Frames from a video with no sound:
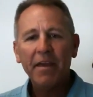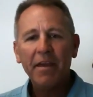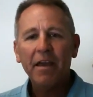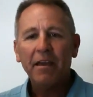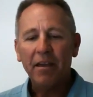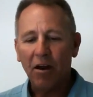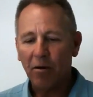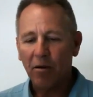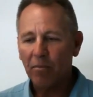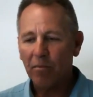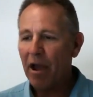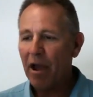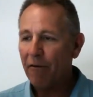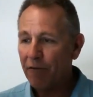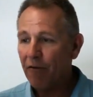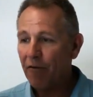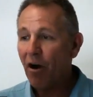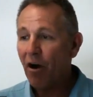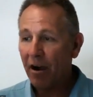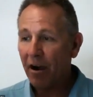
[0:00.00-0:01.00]
You know, by
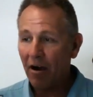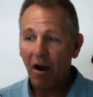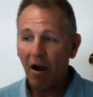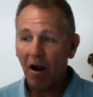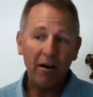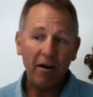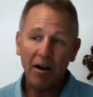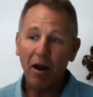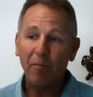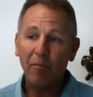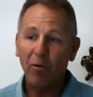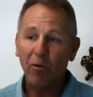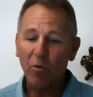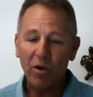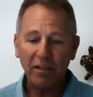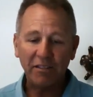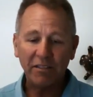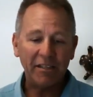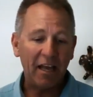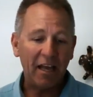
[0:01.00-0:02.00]
far our number
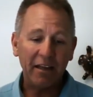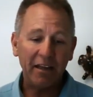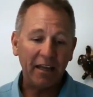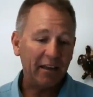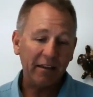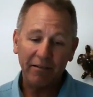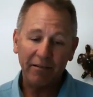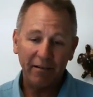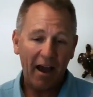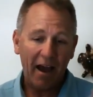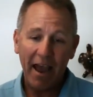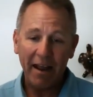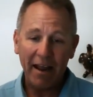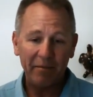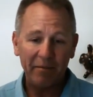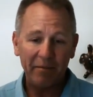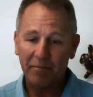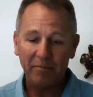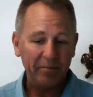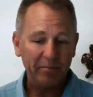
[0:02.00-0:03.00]
one selling
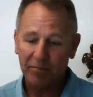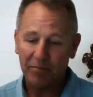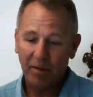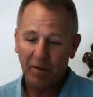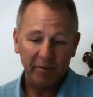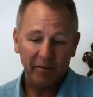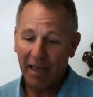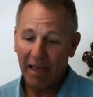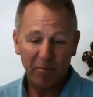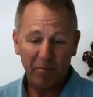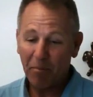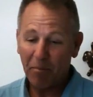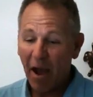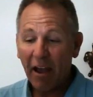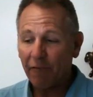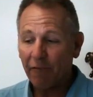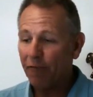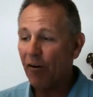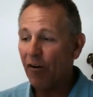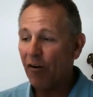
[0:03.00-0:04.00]
item, like
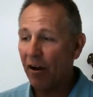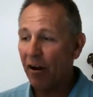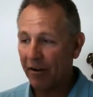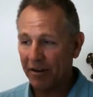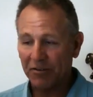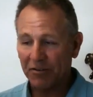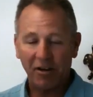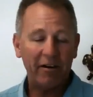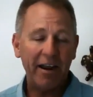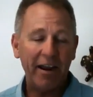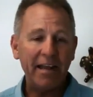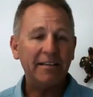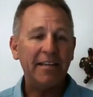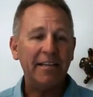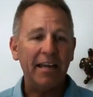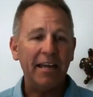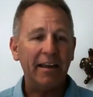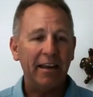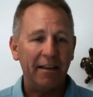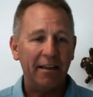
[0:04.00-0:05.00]
by far, is our
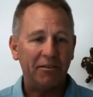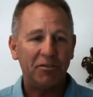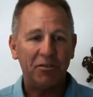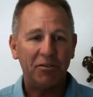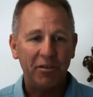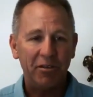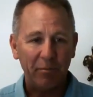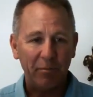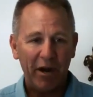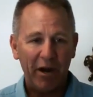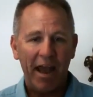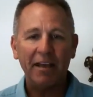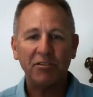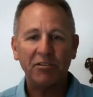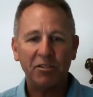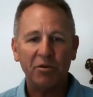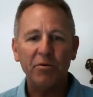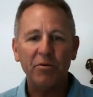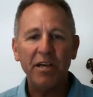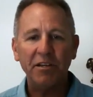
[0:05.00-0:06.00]
18-inch brass
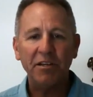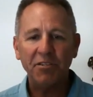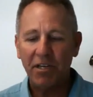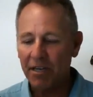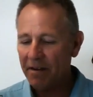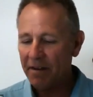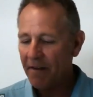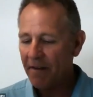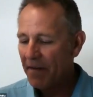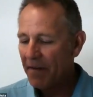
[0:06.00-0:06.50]
squeegee.